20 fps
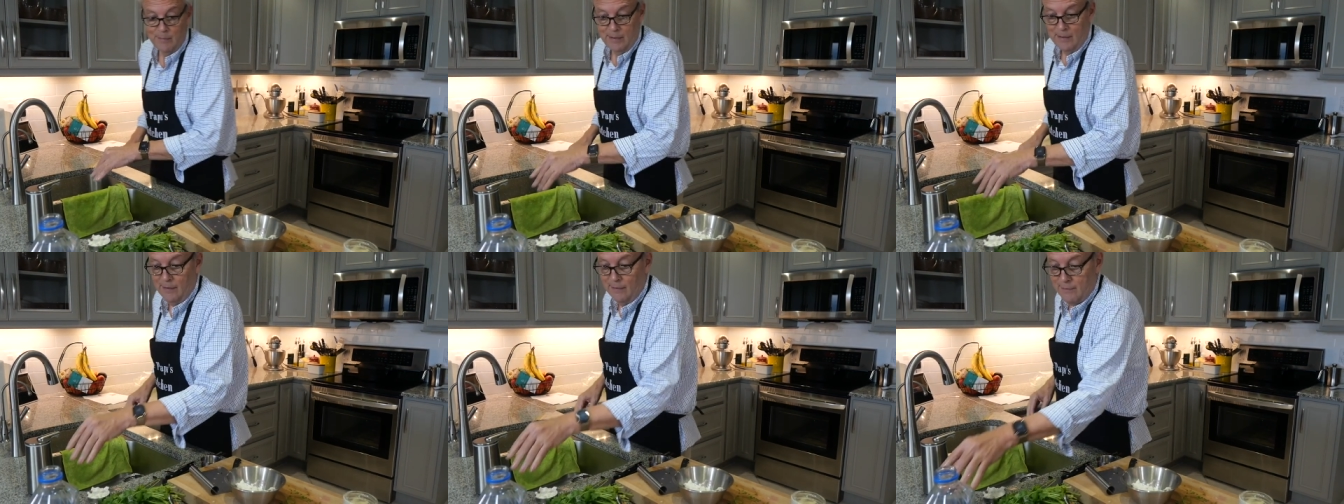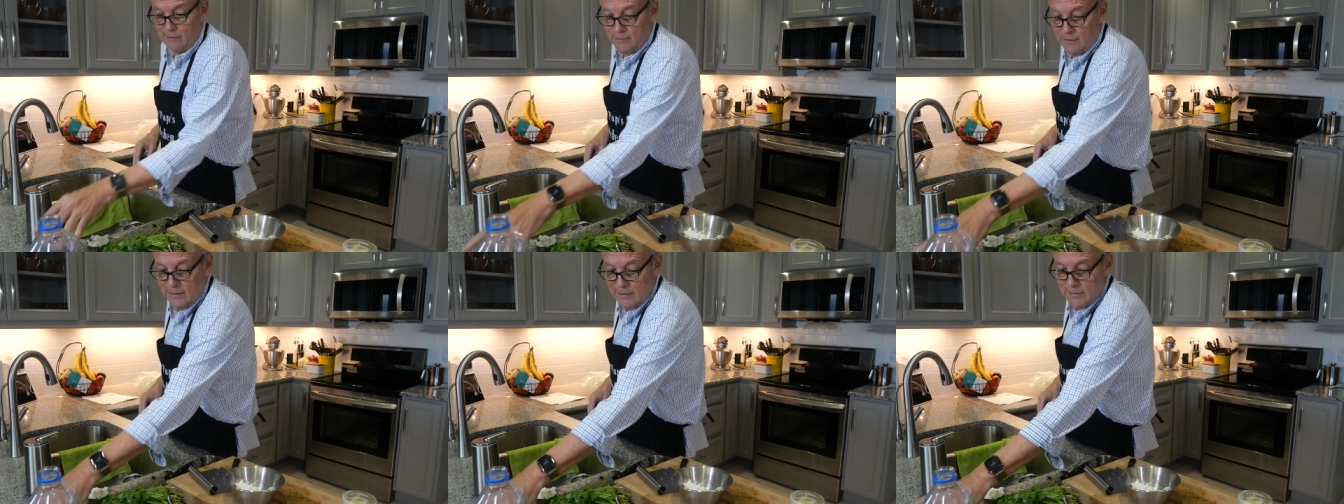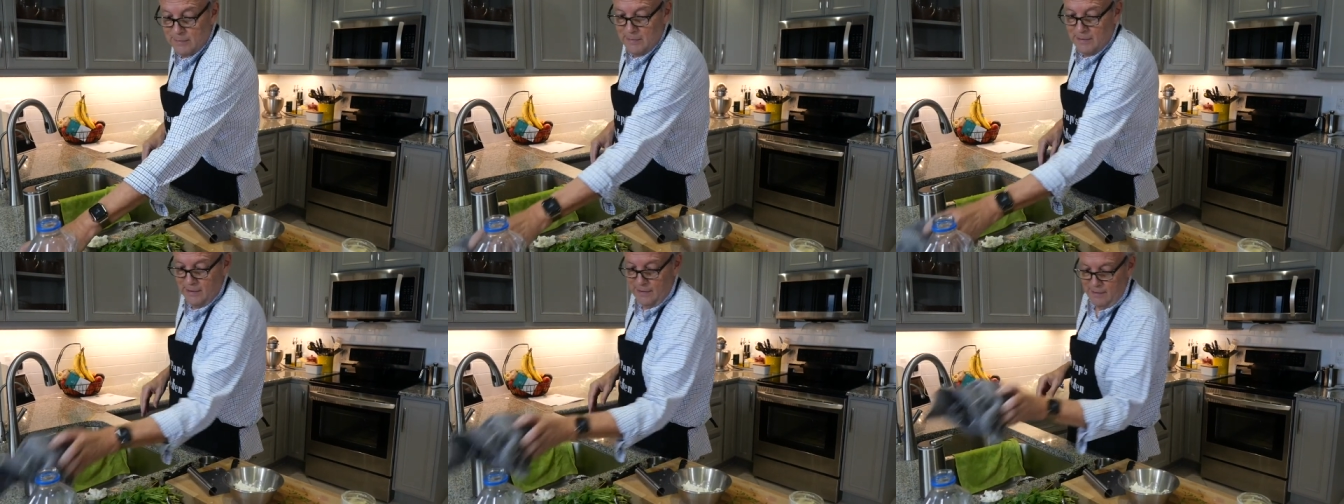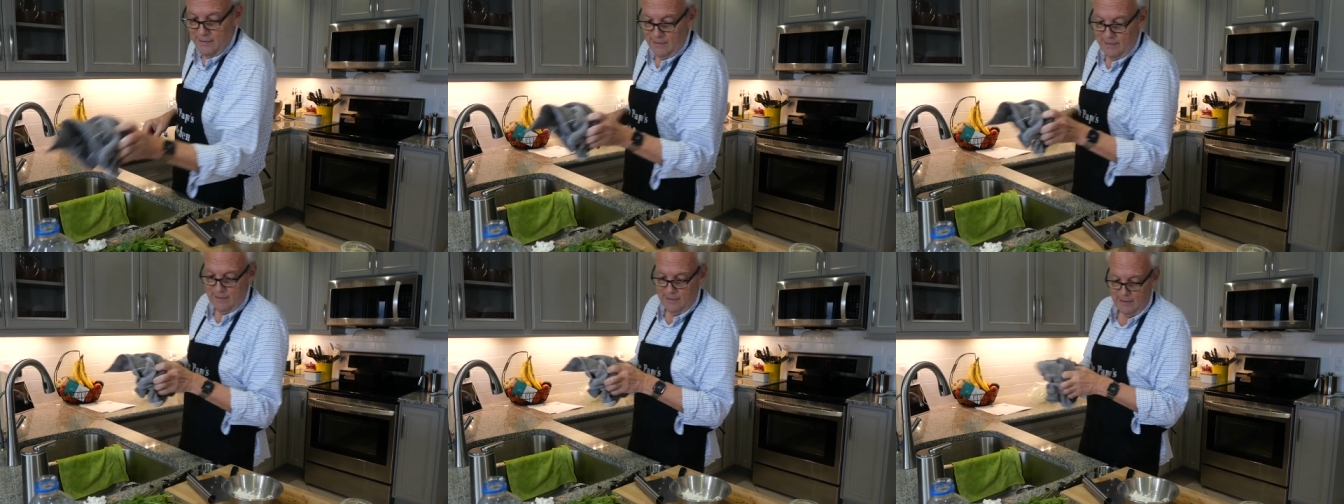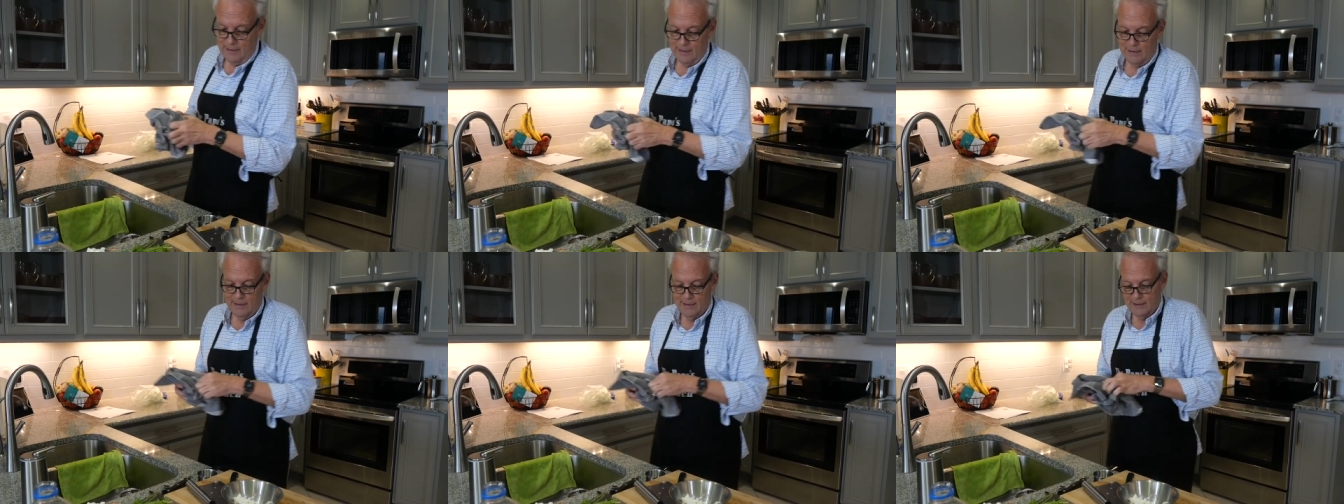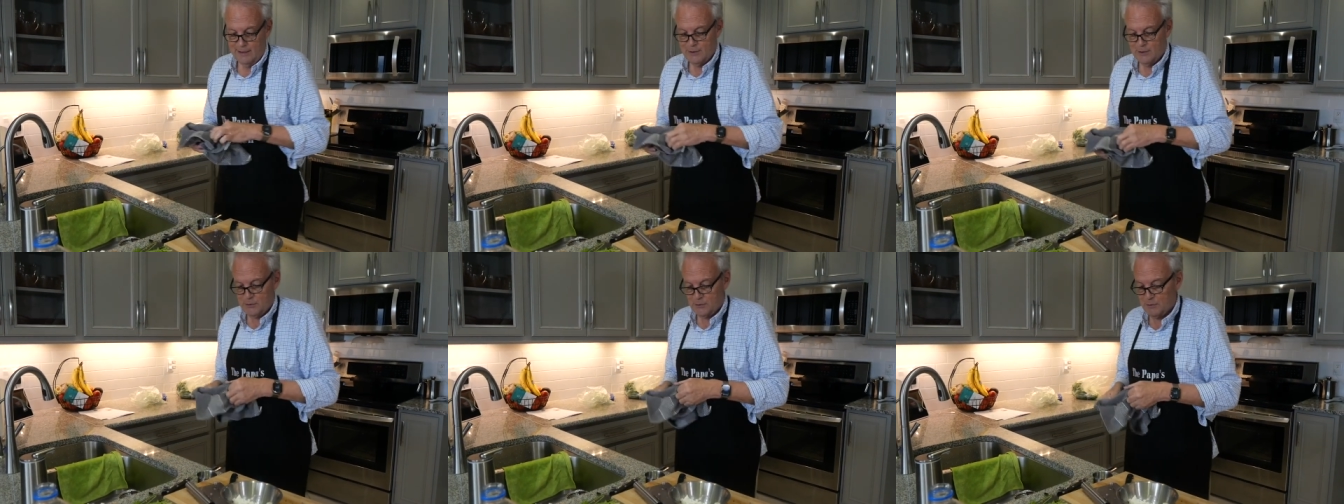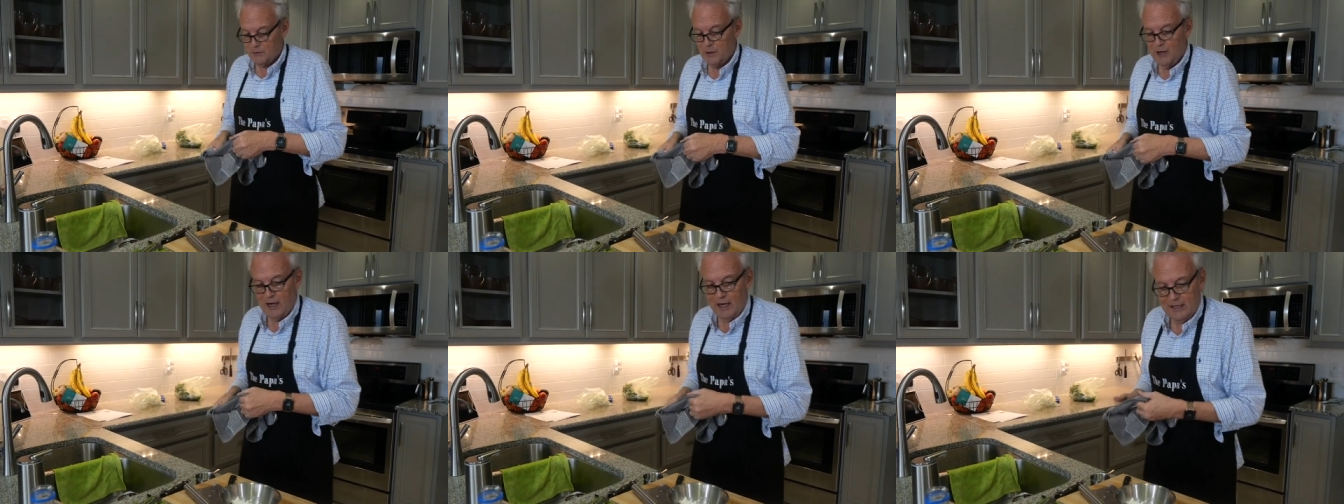read Trust me.
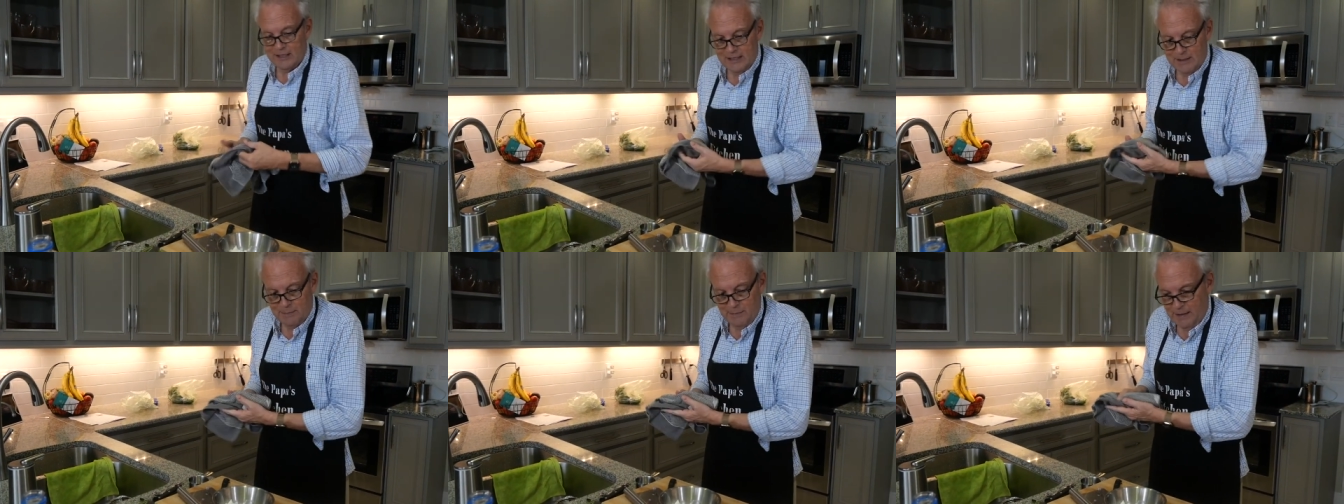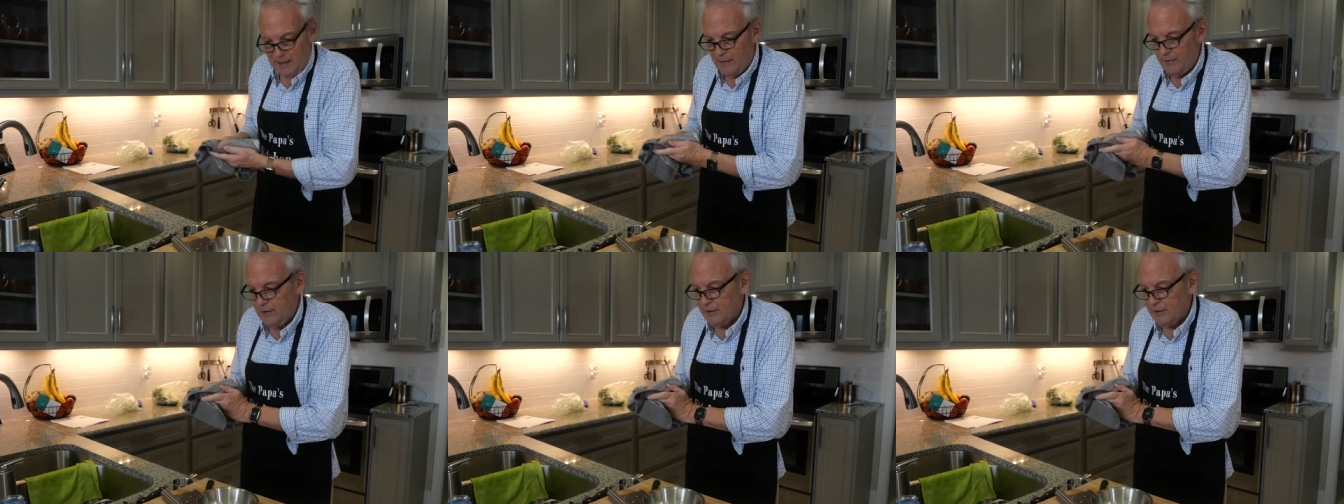Trust me on